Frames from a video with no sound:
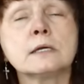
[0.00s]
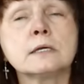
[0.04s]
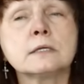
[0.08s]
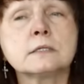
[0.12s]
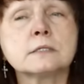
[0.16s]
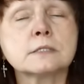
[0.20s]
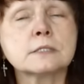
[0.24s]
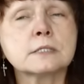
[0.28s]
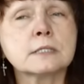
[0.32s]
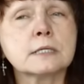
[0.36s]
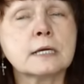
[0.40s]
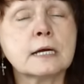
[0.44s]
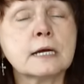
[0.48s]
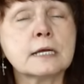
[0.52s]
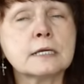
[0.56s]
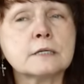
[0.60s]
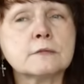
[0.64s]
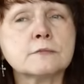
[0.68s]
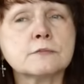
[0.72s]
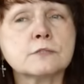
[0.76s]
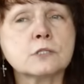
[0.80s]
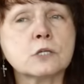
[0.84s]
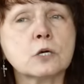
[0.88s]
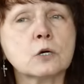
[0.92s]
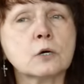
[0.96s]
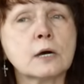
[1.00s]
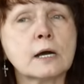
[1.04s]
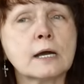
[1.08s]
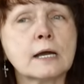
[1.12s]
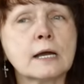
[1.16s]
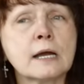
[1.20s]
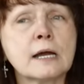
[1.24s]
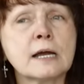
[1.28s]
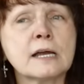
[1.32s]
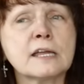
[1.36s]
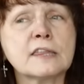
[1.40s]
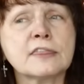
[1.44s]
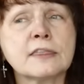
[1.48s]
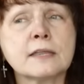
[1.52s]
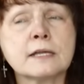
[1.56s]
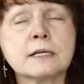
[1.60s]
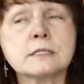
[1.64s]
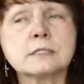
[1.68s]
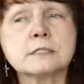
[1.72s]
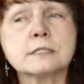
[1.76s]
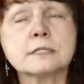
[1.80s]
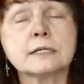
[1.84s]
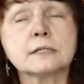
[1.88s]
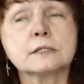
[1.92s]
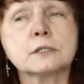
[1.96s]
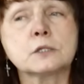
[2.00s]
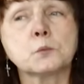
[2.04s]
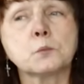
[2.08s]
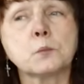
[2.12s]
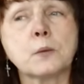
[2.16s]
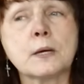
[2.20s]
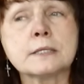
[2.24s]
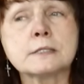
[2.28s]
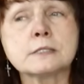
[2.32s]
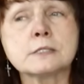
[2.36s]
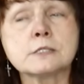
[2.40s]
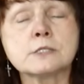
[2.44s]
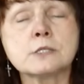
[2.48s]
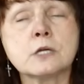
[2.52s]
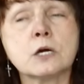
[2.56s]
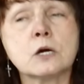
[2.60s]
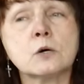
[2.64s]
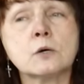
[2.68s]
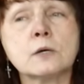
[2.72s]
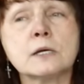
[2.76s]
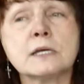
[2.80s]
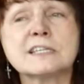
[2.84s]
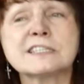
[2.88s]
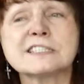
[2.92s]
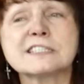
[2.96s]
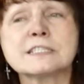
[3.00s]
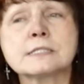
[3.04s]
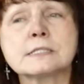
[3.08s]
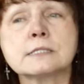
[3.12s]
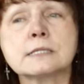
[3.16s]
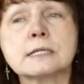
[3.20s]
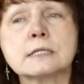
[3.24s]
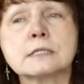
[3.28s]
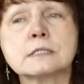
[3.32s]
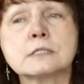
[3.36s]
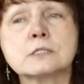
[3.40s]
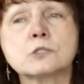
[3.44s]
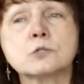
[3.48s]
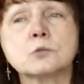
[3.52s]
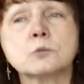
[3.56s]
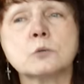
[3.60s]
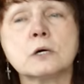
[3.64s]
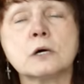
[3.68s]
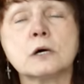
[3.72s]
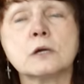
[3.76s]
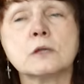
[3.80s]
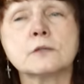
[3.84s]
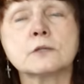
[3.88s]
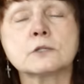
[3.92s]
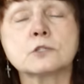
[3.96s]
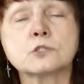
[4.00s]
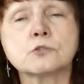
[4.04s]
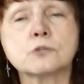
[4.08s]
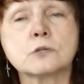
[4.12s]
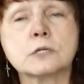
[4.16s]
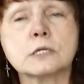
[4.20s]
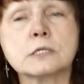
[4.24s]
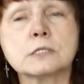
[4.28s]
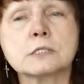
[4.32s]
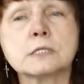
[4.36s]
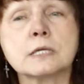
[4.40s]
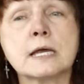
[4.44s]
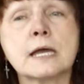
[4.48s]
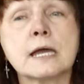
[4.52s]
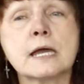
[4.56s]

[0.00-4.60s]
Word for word: and it's the kind of snow, I, I think it's like the wet snow, and it sticks to all the trees,